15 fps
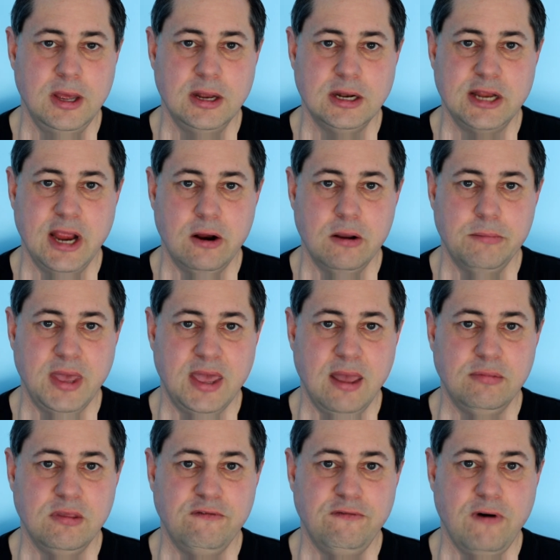Terah
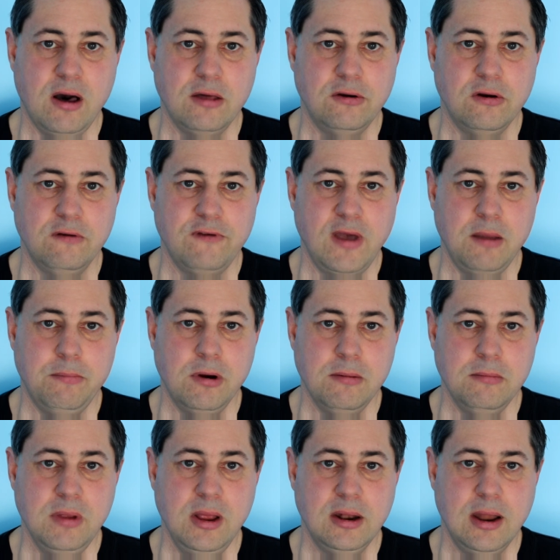became the father of
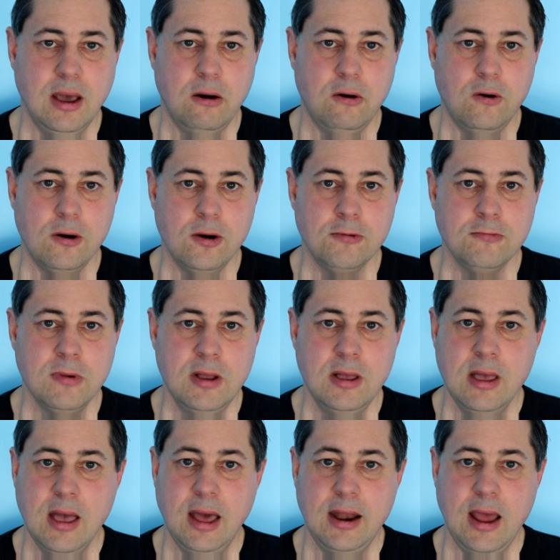Abram, Nahor,
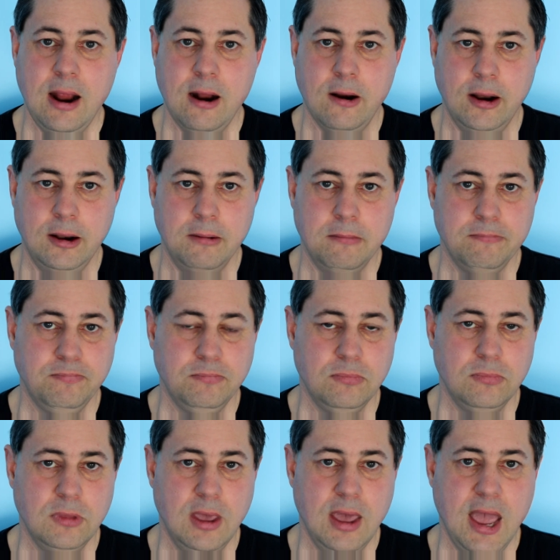and Haran.
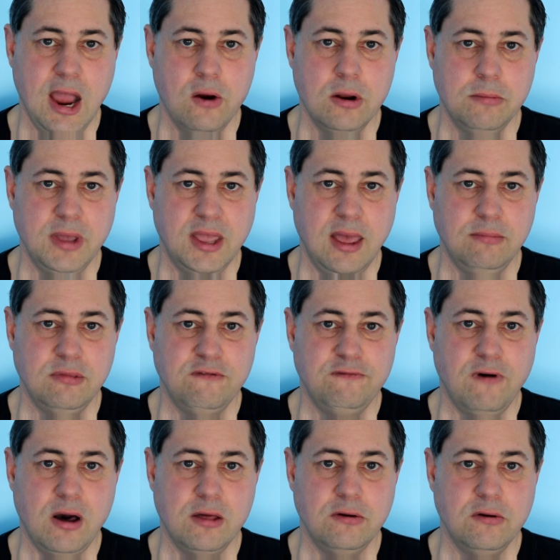Haran became the
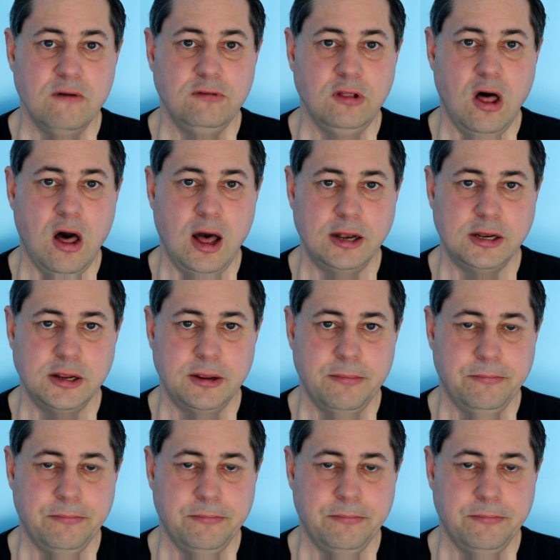father of Lot.